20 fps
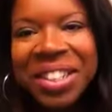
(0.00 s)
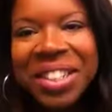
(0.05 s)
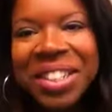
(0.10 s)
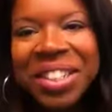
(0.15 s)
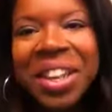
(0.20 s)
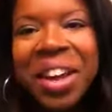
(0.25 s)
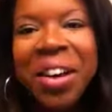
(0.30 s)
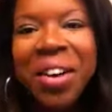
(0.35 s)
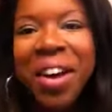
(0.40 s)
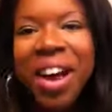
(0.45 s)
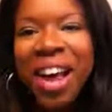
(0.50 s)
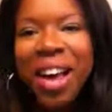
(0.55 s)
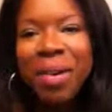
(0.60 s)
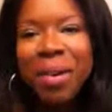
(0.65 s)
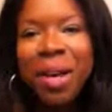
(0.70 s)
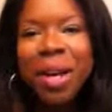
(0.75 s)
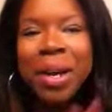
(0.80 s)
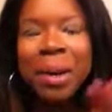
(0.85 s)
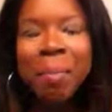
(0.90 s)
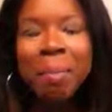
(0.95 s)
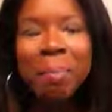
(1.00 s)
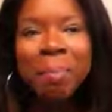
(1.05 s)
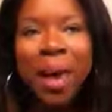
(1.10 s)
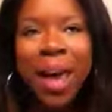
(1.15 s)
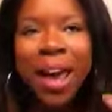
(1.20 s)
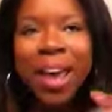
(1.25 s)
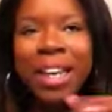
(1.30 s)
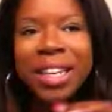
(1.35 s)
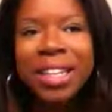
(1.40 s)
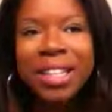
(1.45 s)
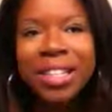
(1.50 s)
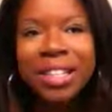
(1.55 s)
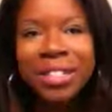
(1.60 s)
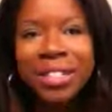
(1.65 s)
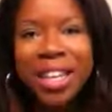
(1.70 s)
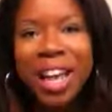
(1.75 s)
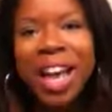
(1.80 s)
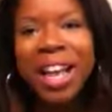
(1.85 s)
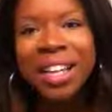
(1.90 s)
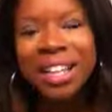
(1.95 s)
So I went back to
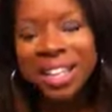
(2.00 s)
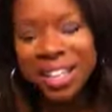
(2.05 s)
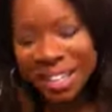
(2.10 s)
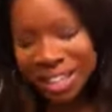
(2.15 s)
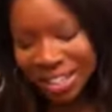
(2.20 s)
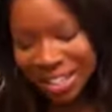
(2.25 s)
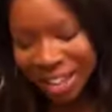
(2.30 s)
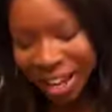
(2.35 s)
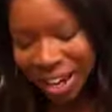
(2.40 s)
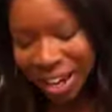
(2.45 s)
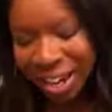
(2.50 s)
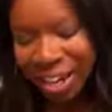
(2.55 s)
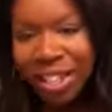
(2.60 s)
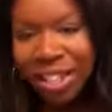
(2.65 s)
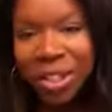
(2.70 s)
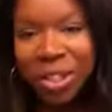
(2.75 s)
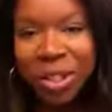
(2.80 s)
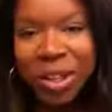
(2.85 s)
Sally's and I